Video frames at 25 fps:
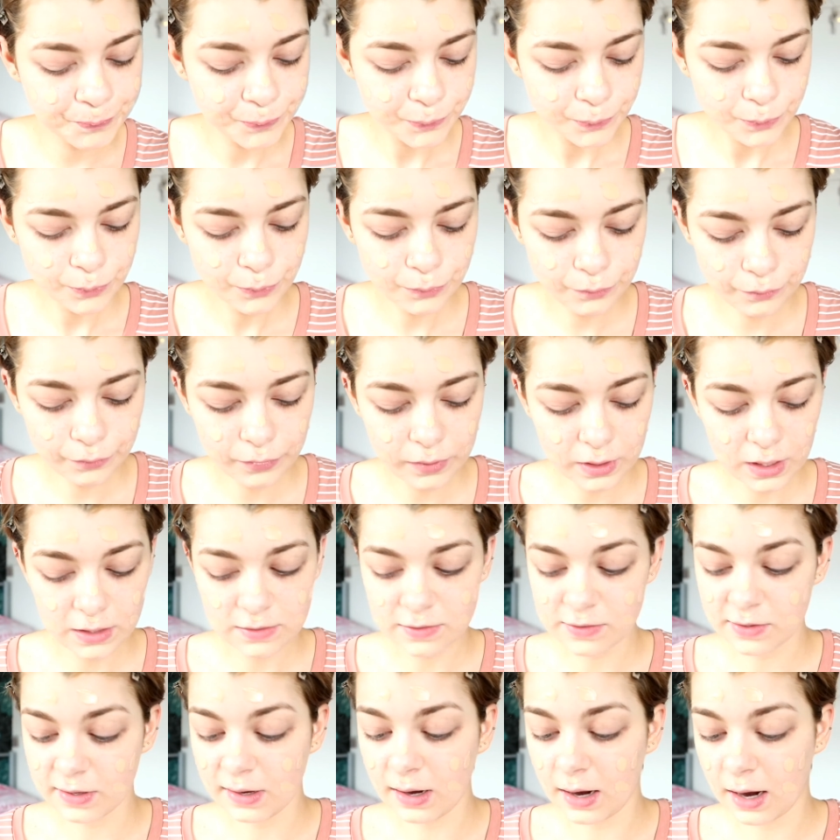
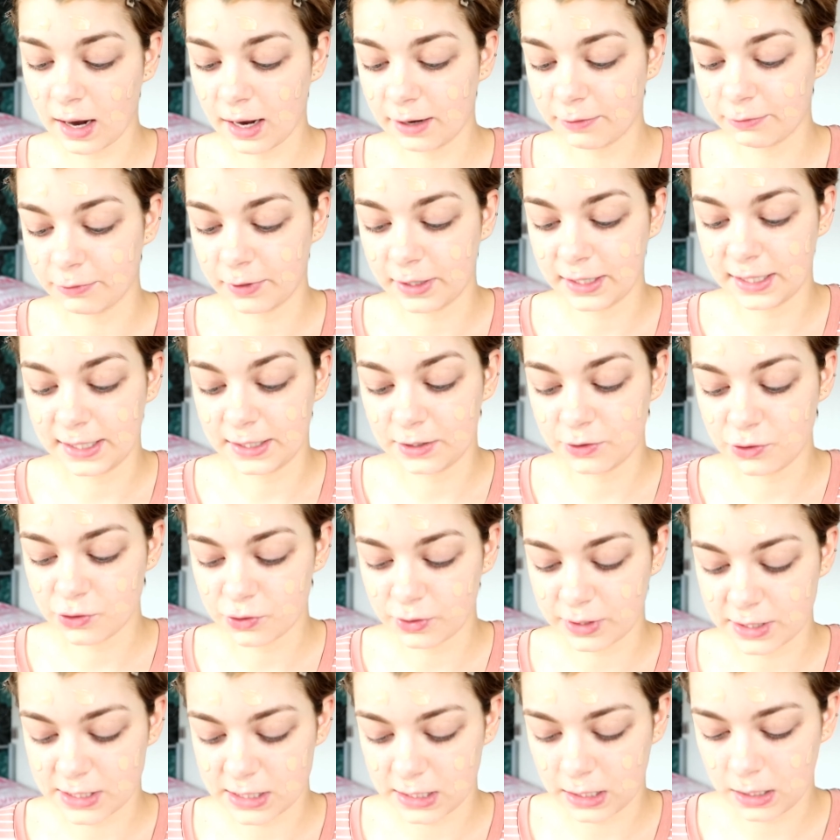So yeah, I really
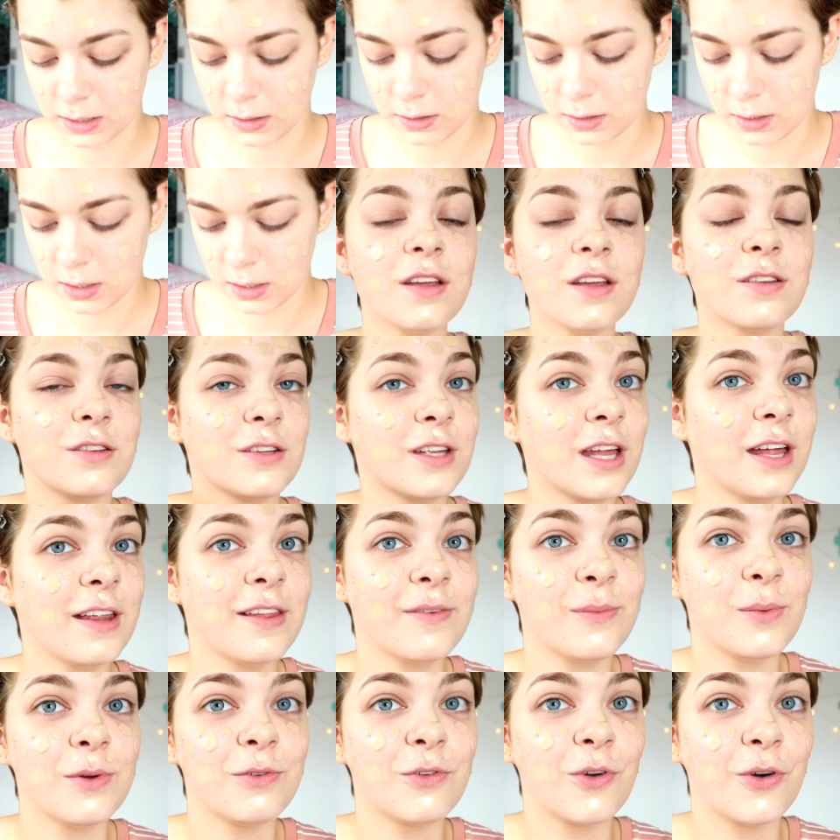enjoyed it. So now
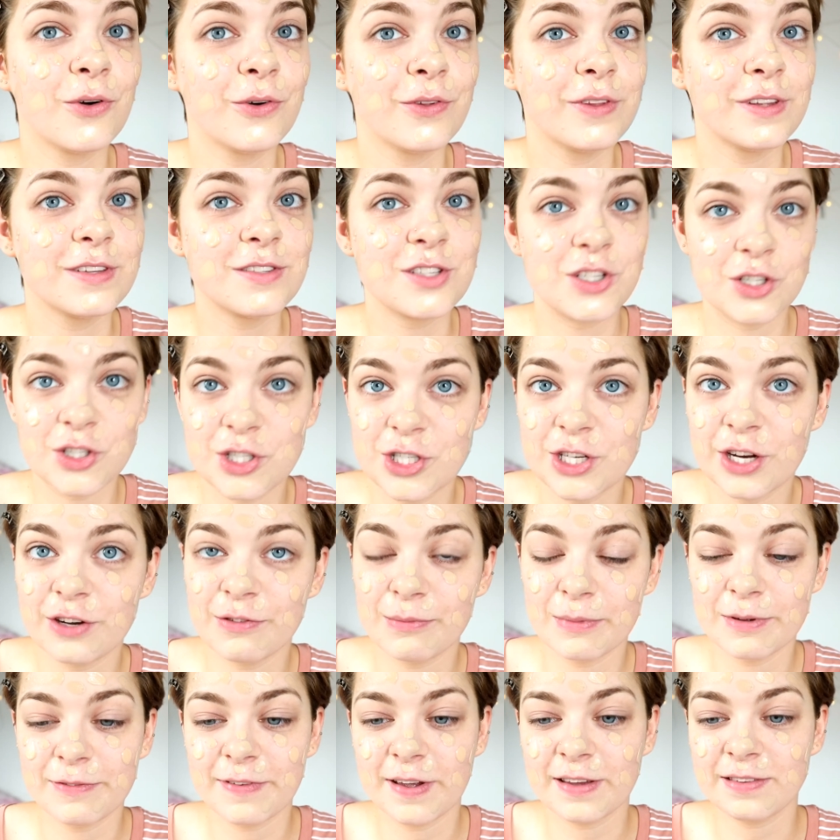that we've got all this dotted
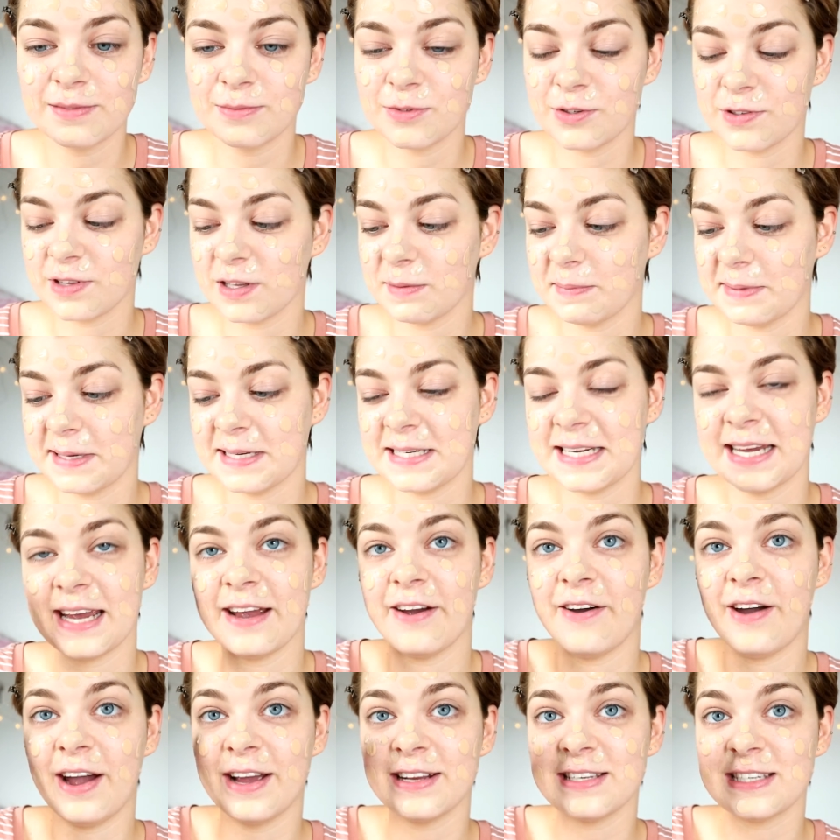over my face, I'm just going to blend it
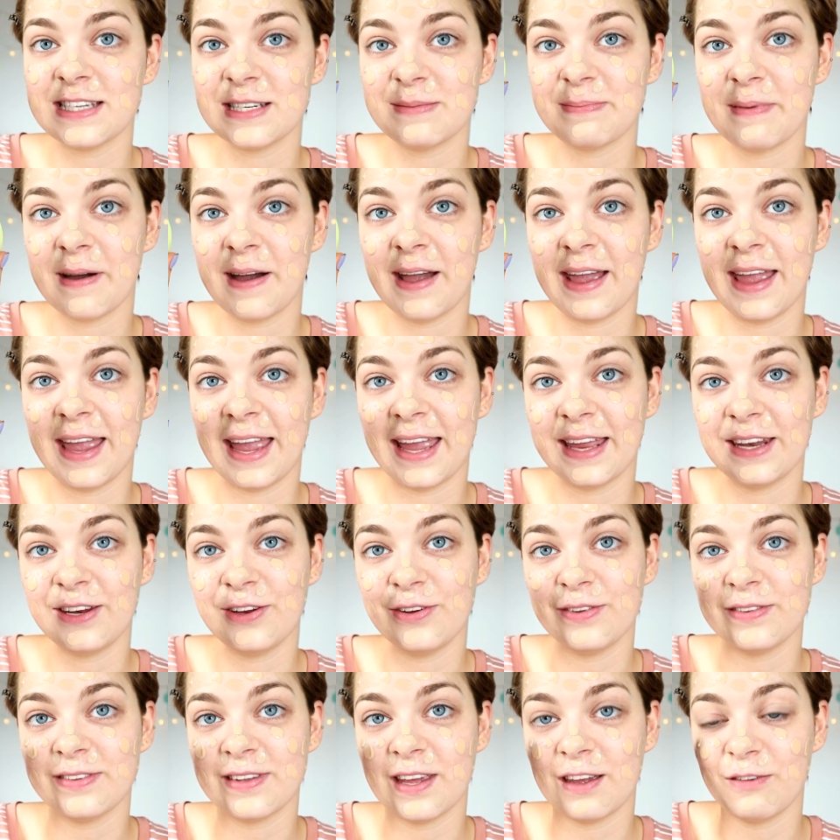out. I did buy a
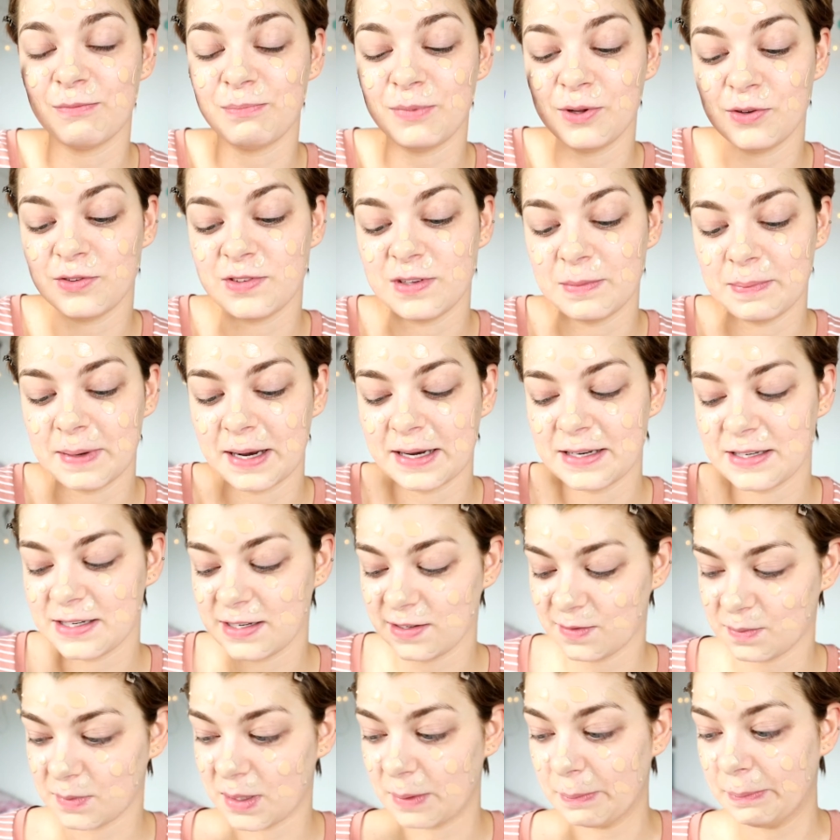new set of beauty
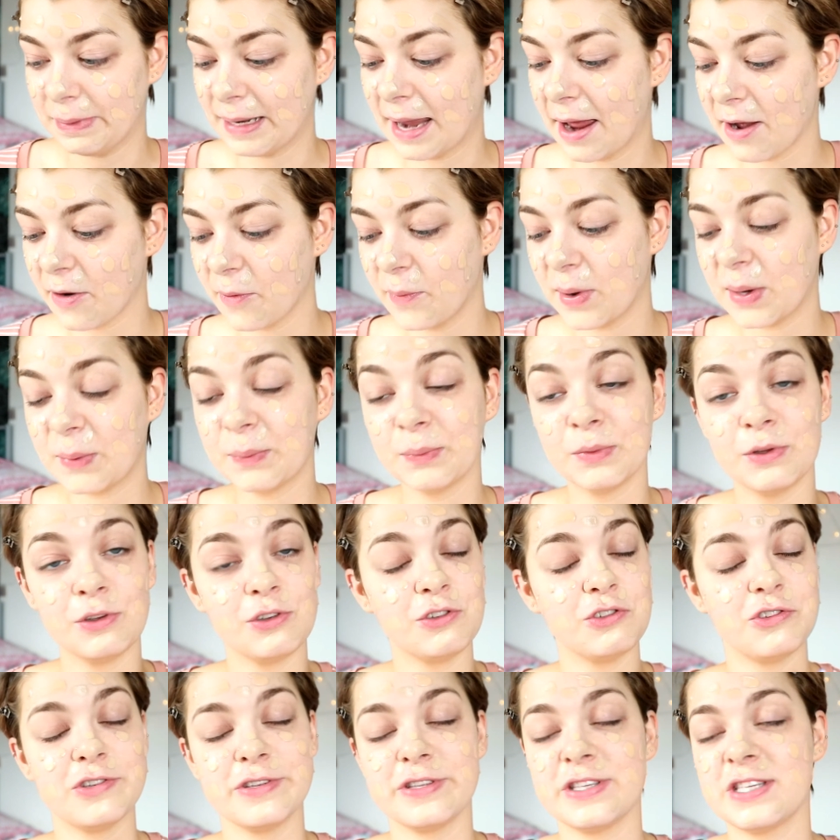blenders. My black one was
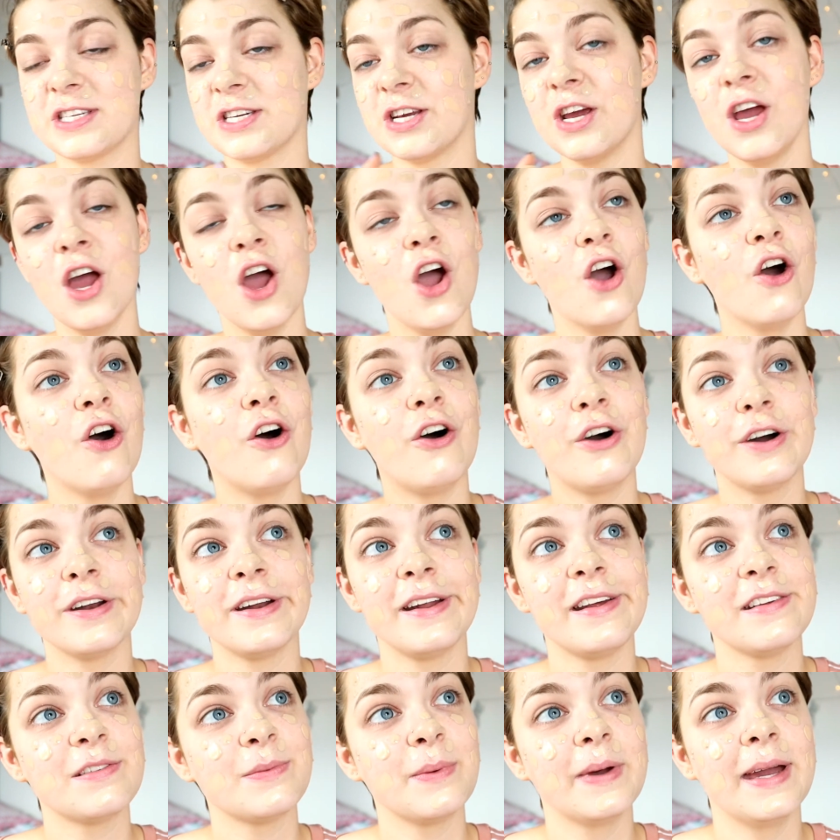just on
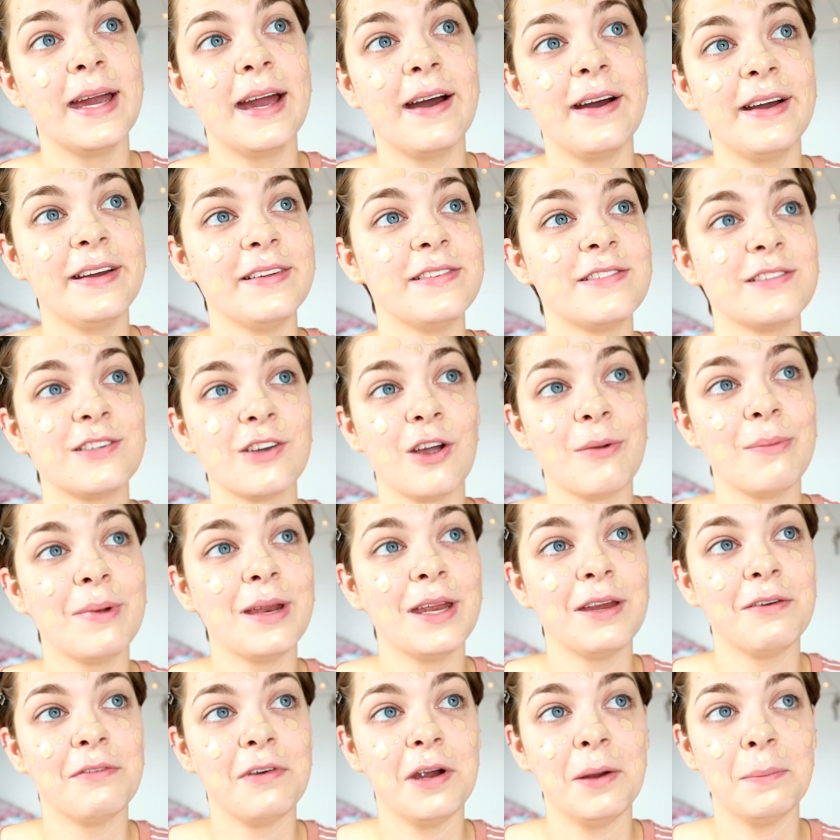its way out. It's so
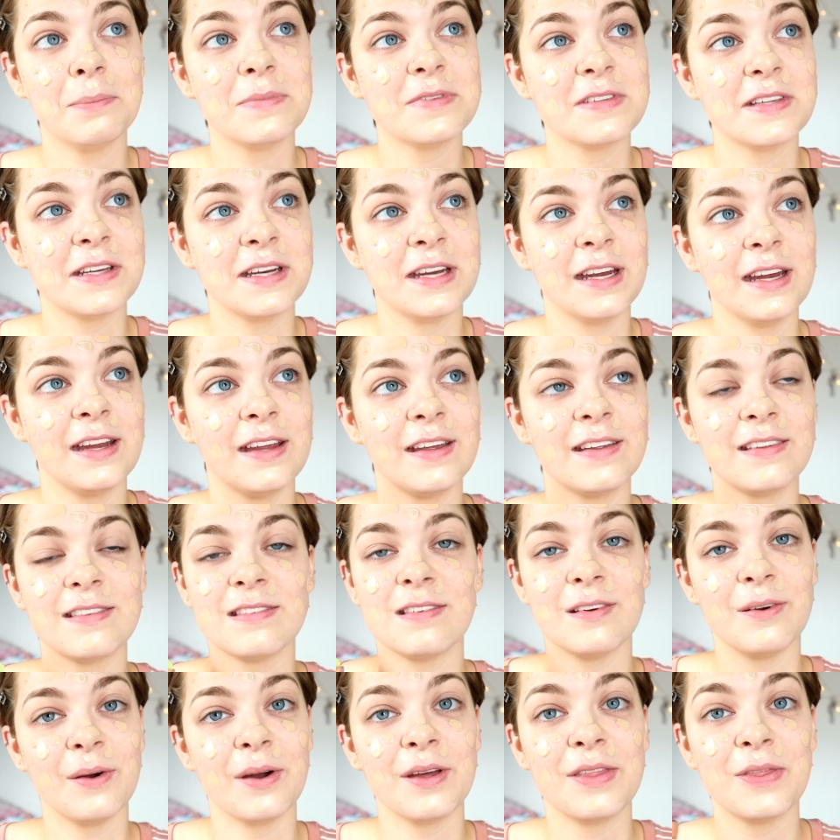many rips in it,
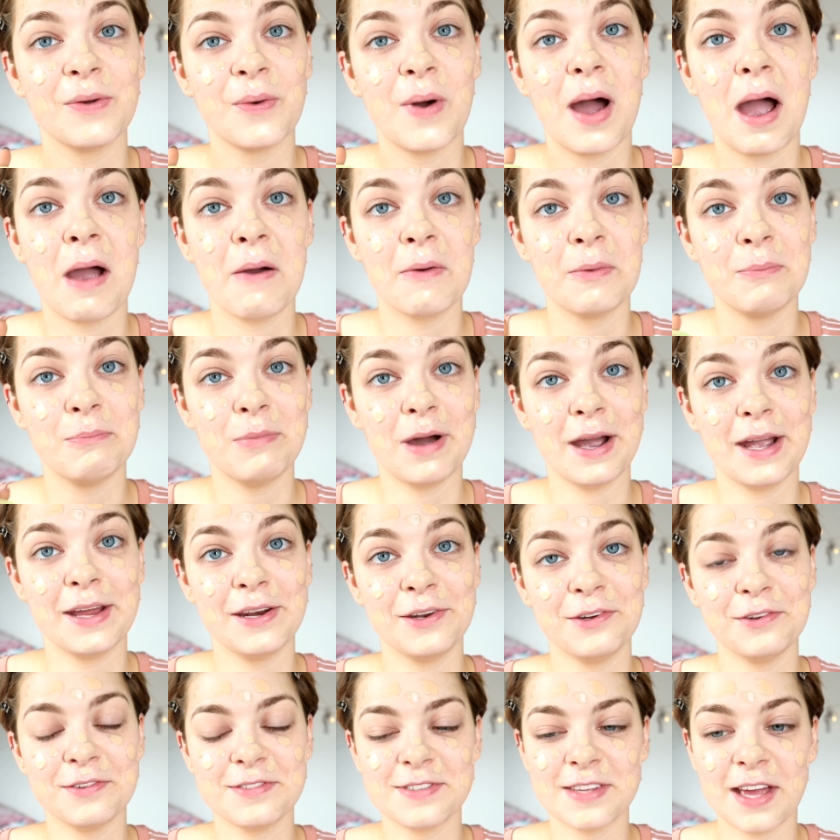so I thought I would buy a
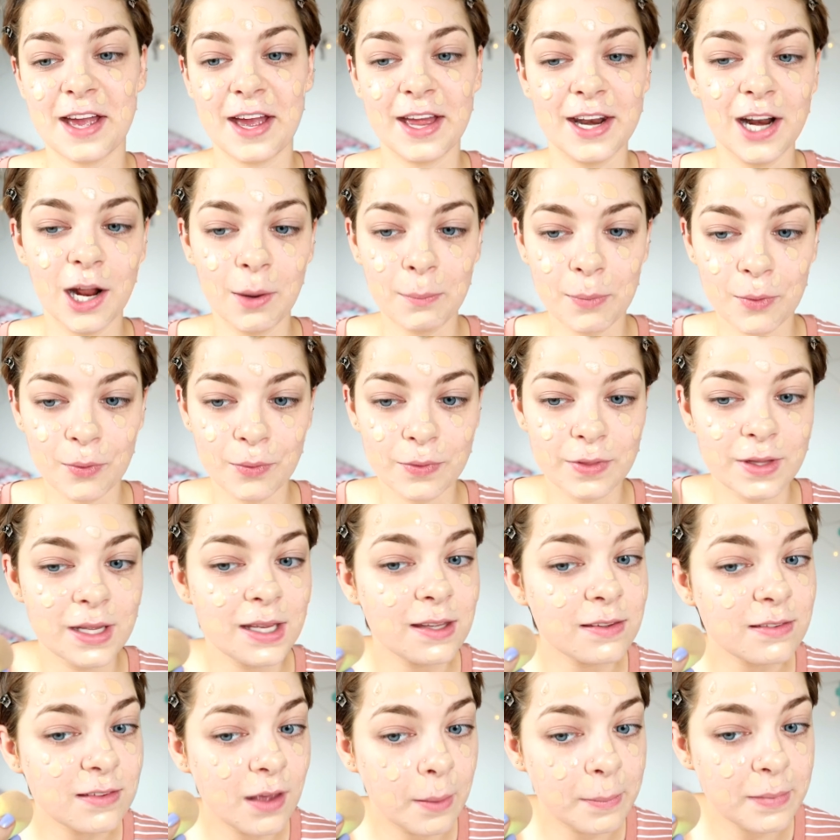new set, and I bought the
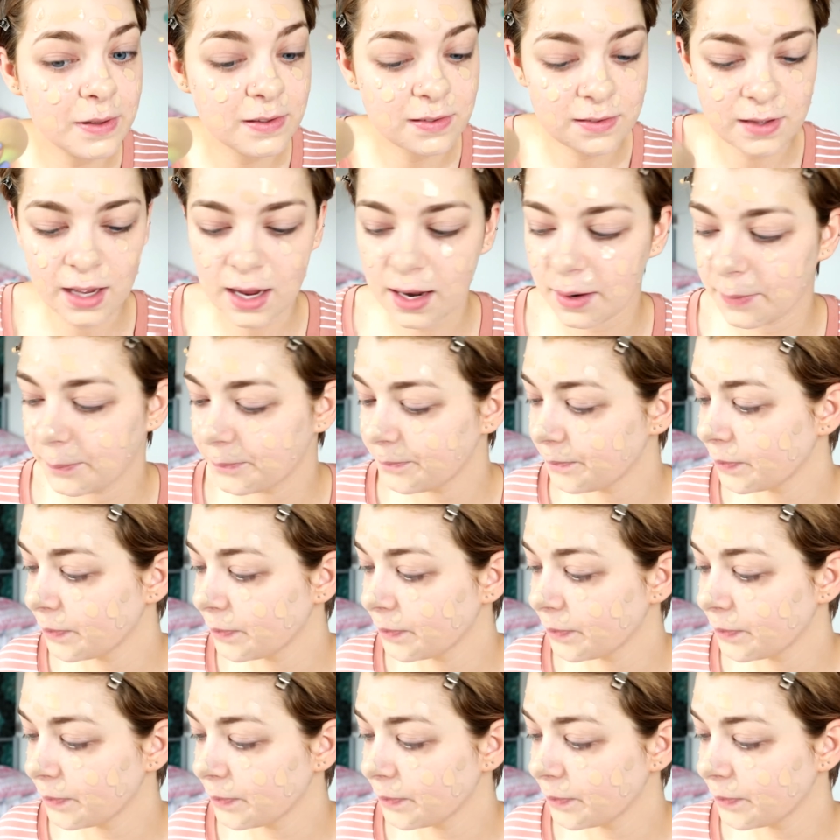summer set.